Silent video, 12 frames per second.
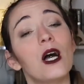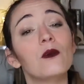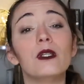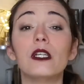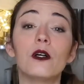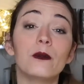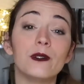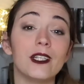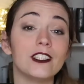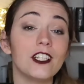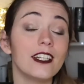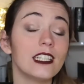I really hope you
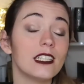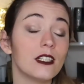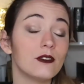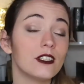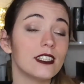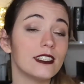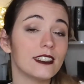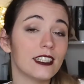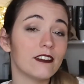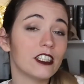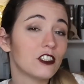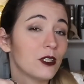enjoyed it. If you did,
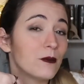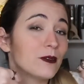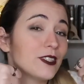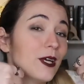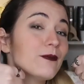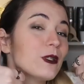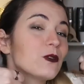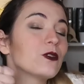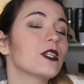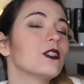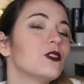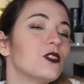give it a thumbs up. Don't
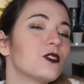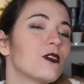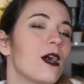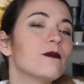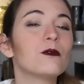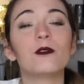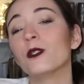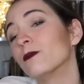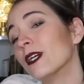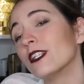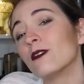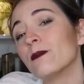forget to subscribe to be a
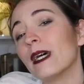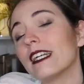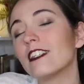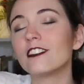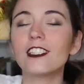part of the pack.